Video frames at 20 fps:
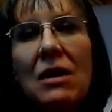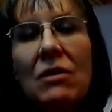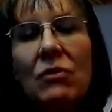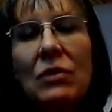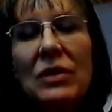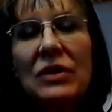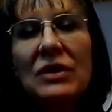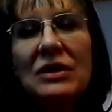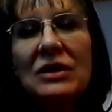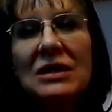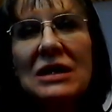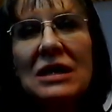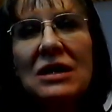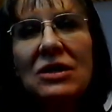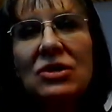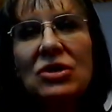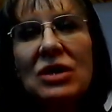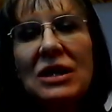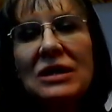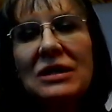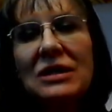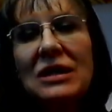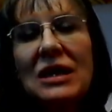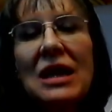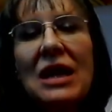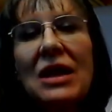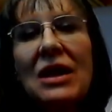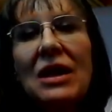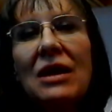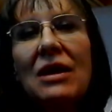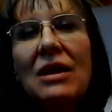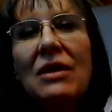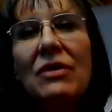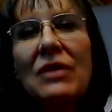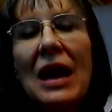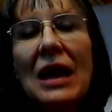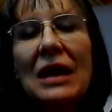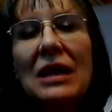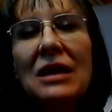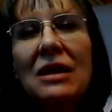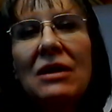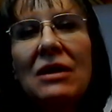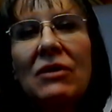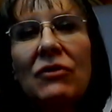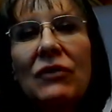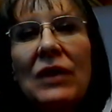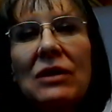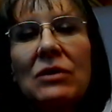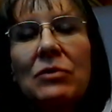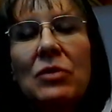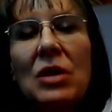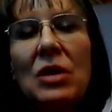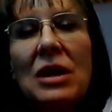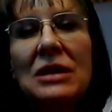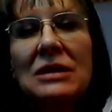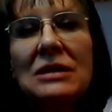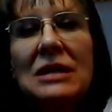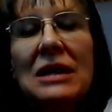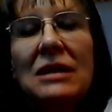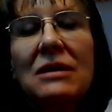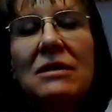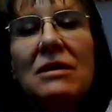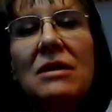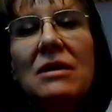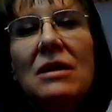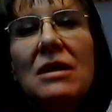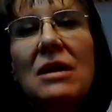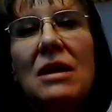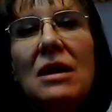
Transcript: with the decongestant, and that can affect the prostate,